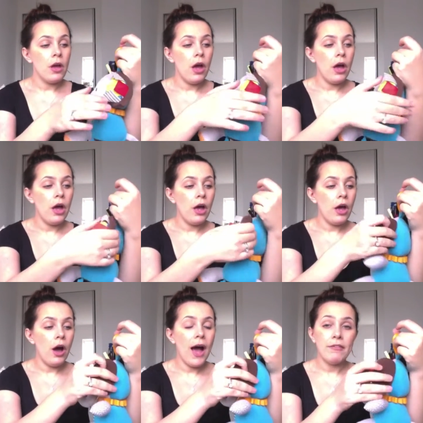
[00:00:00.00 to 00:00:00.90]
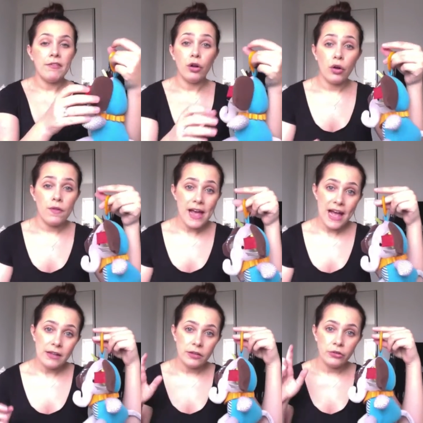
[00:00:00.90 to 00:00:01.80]
Uh, I have a vlog on
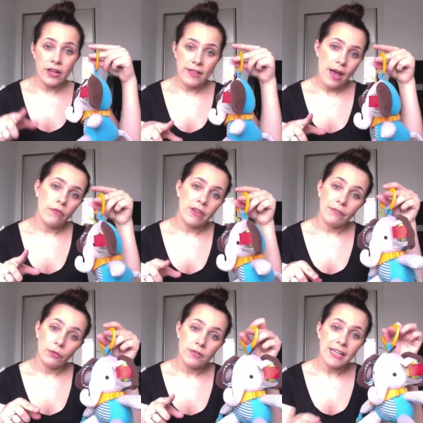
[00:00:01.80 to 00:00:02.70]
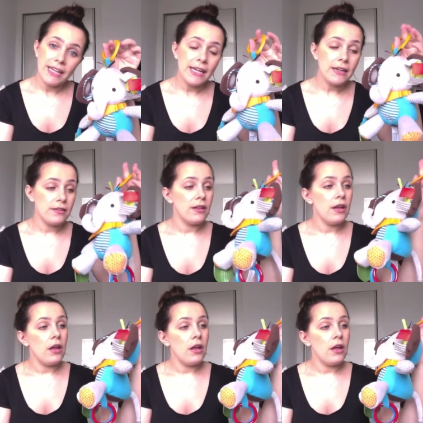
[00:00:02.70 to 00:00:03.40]
that, so check that out if you have not seen it.